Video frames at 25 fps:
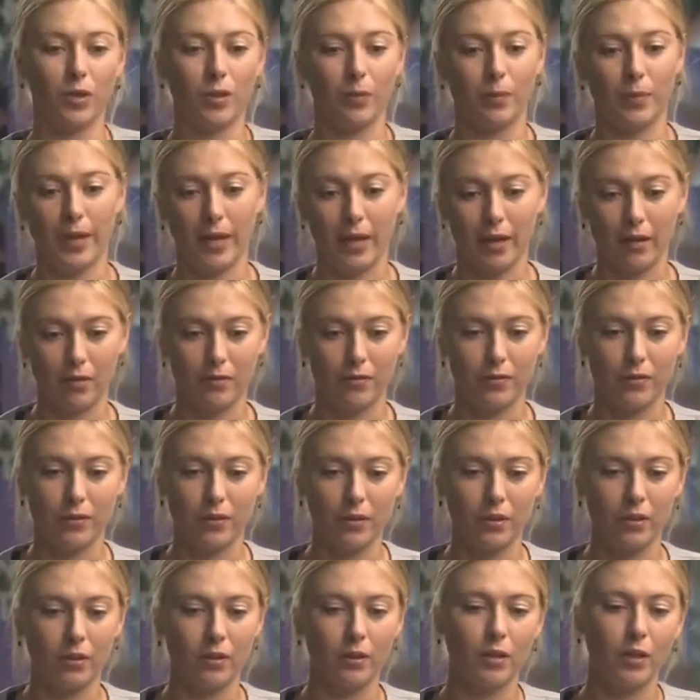with the pain
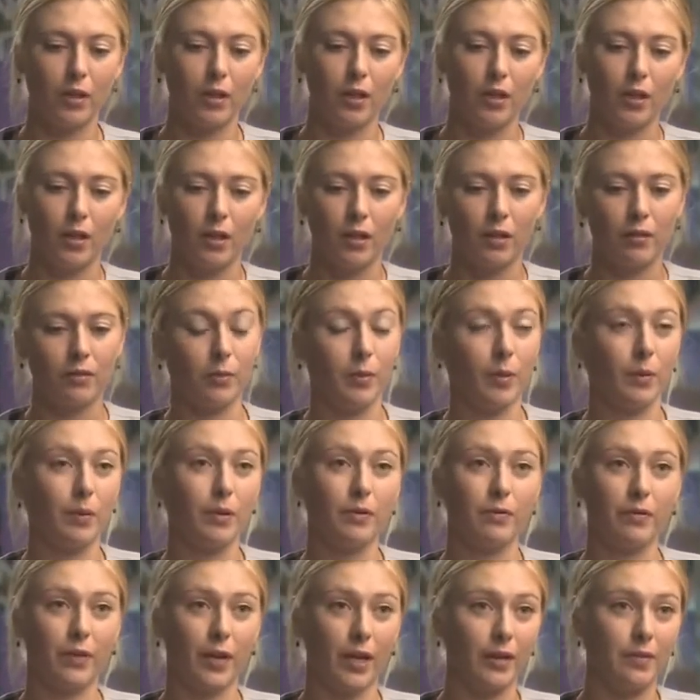for
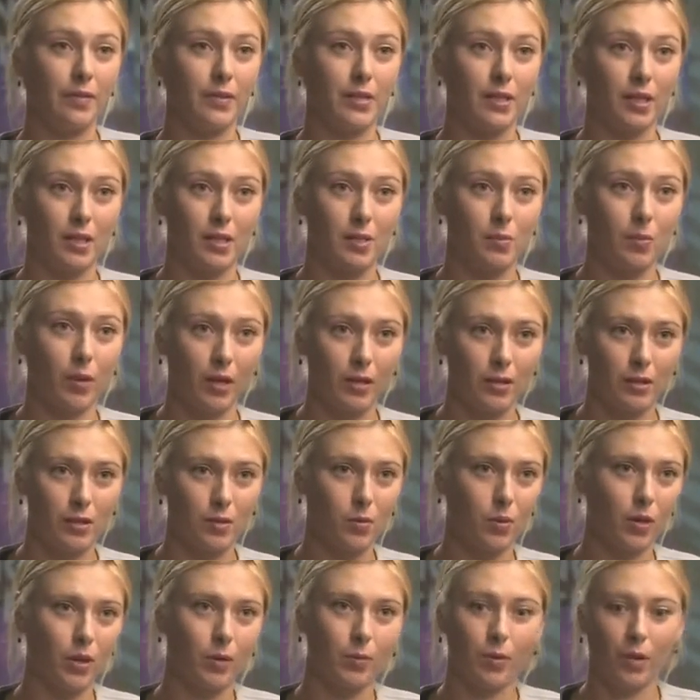maybe 5-6
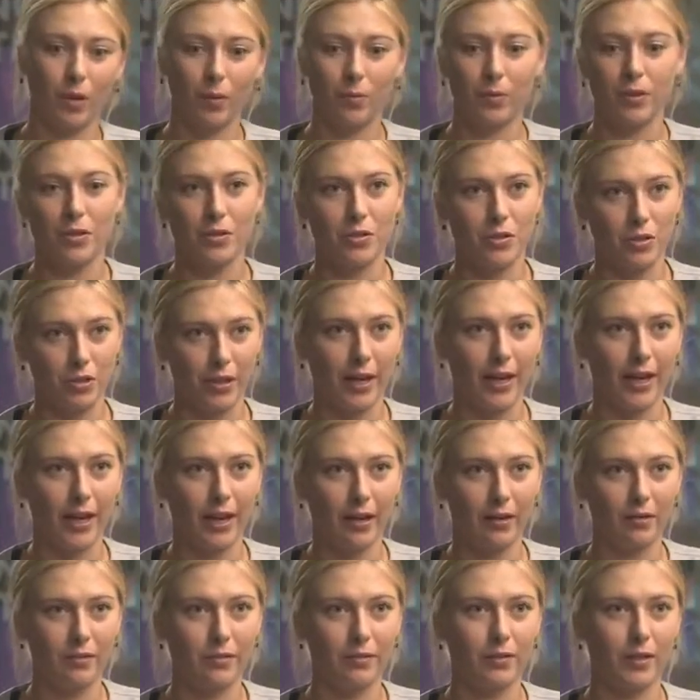months, where I probably shouldn't
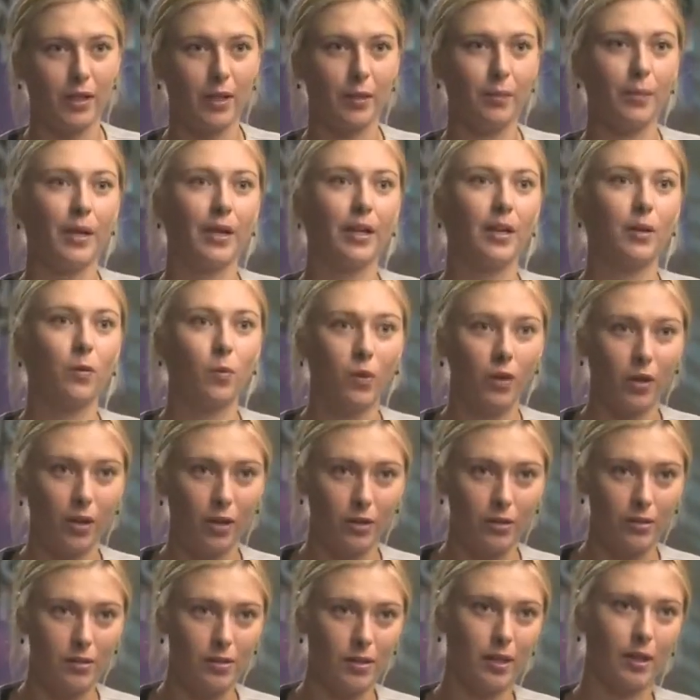have. I made it
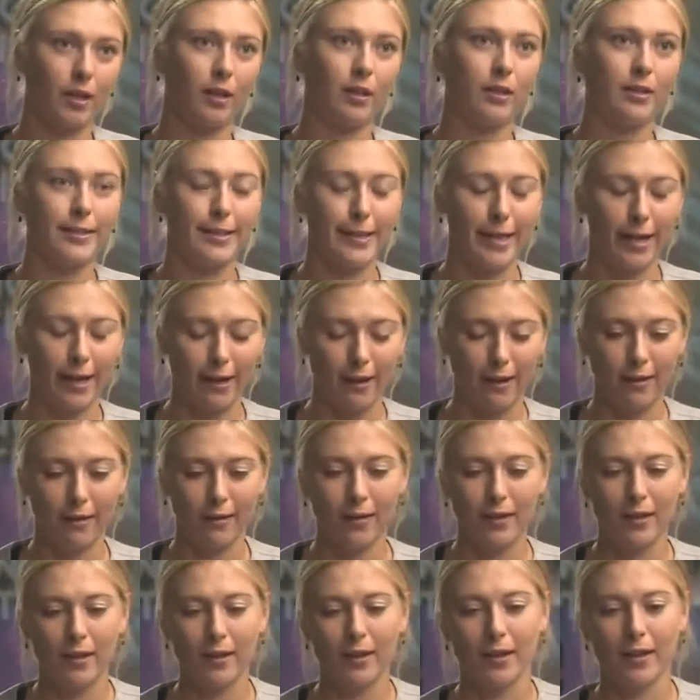worse. I got a
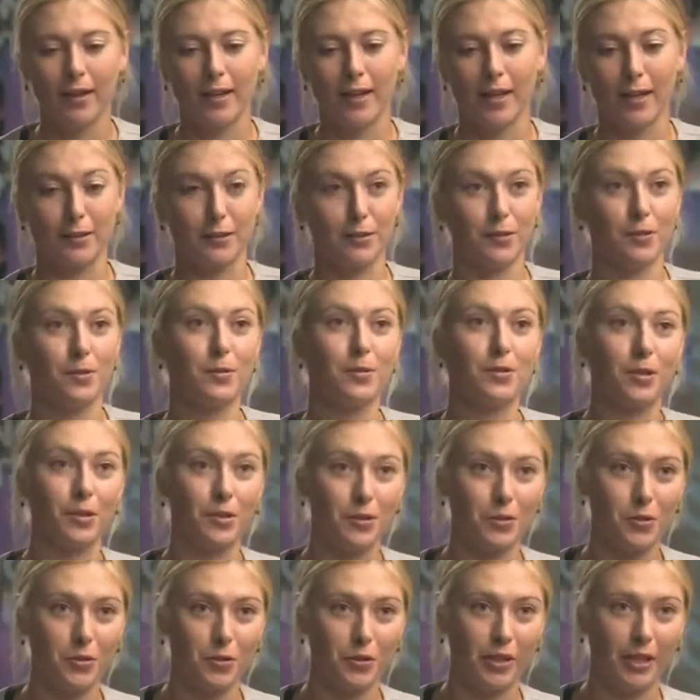tear, had to do
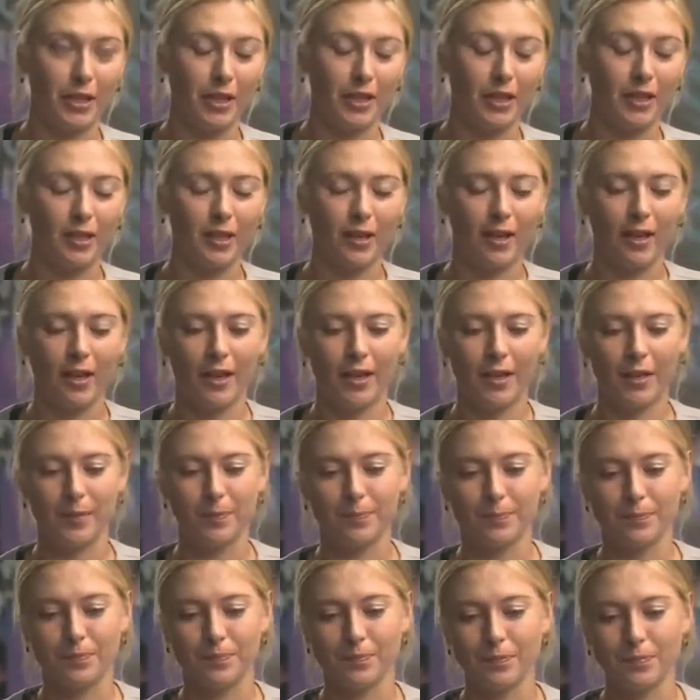surgery,
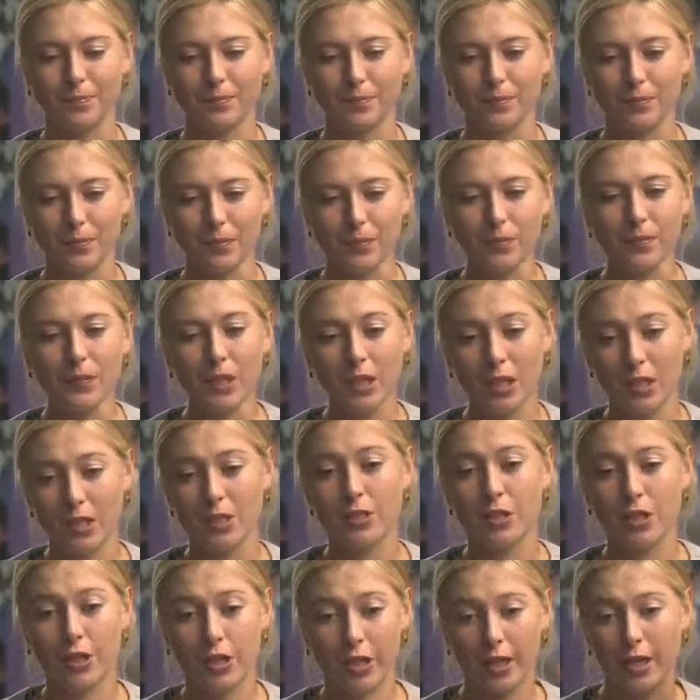and
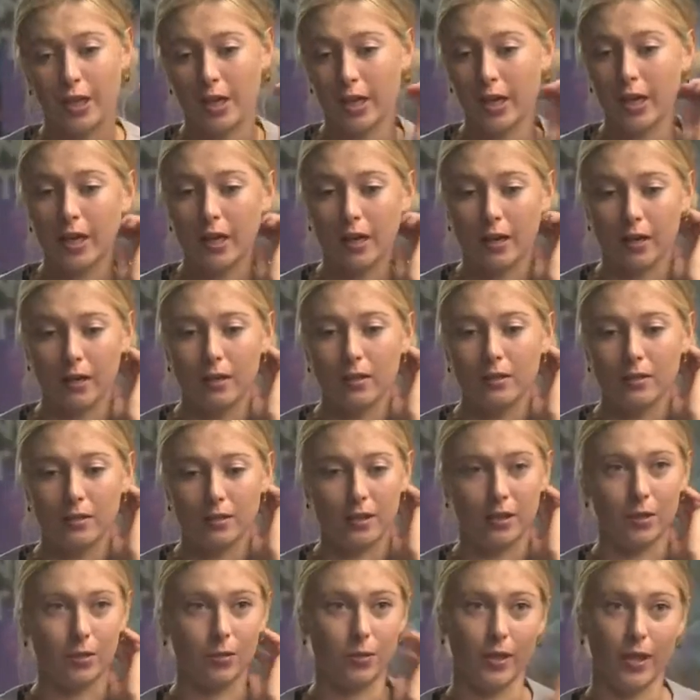it took a year,
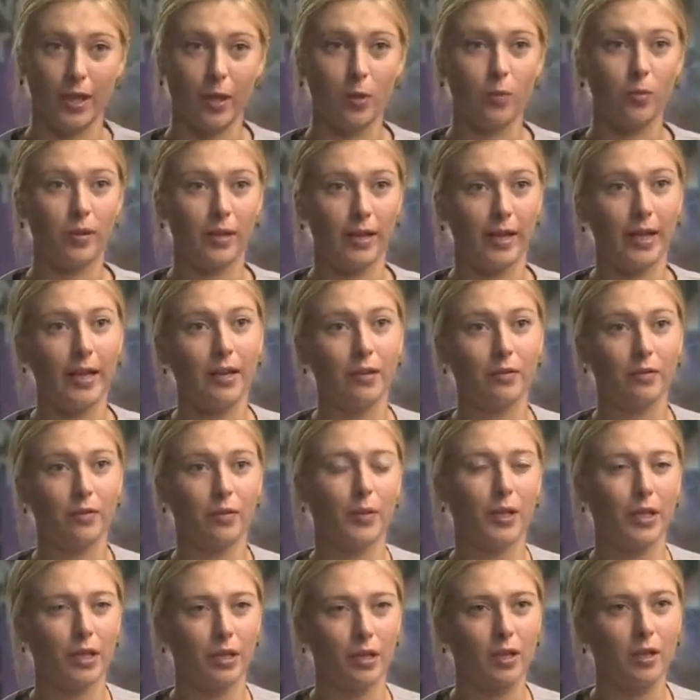without playing
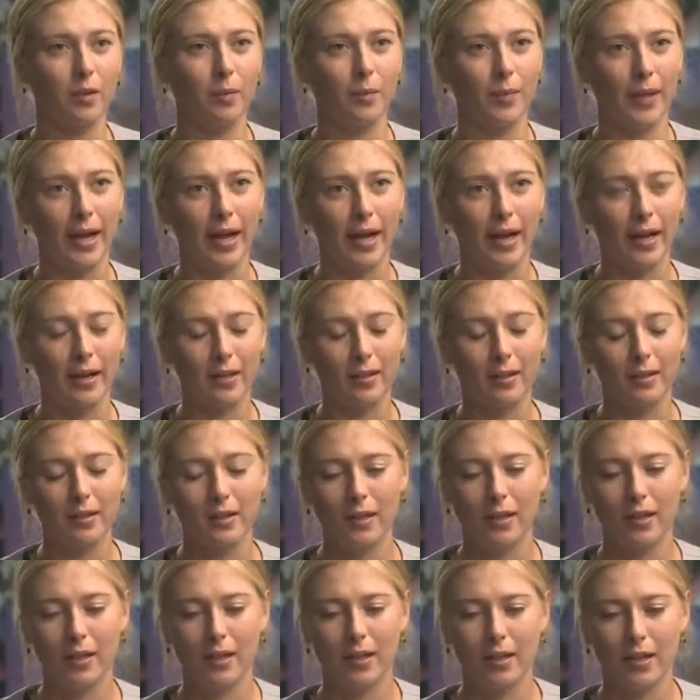for me to come back.
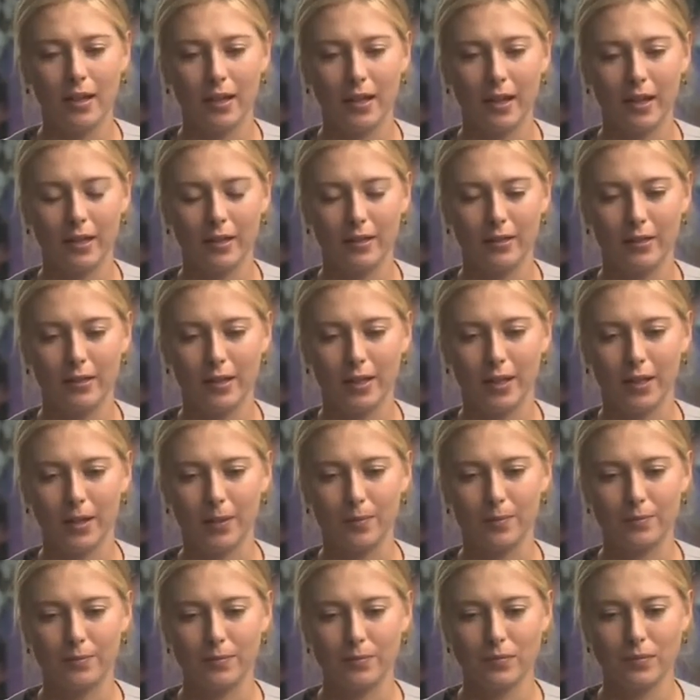And
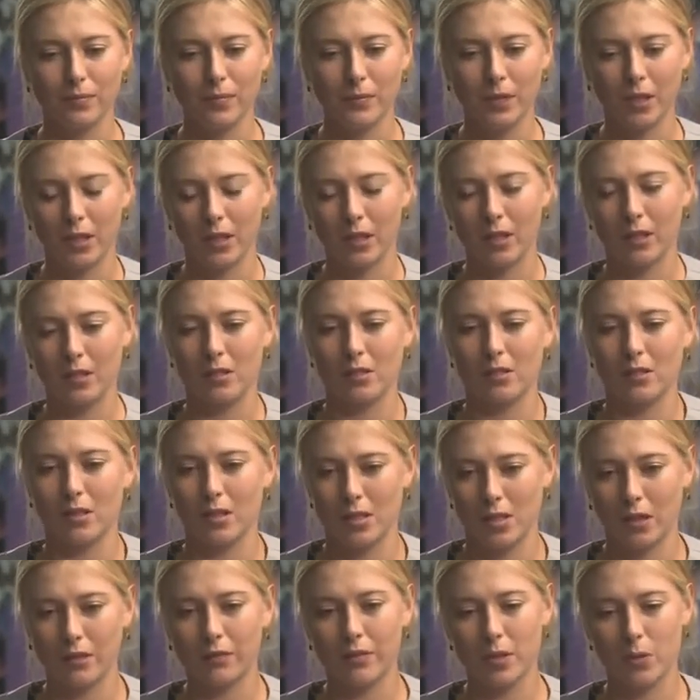I think that
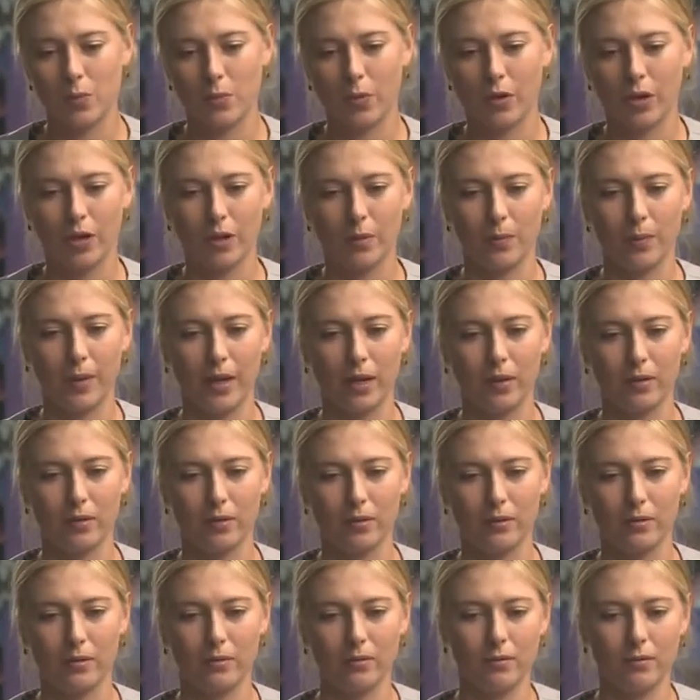the toughest part about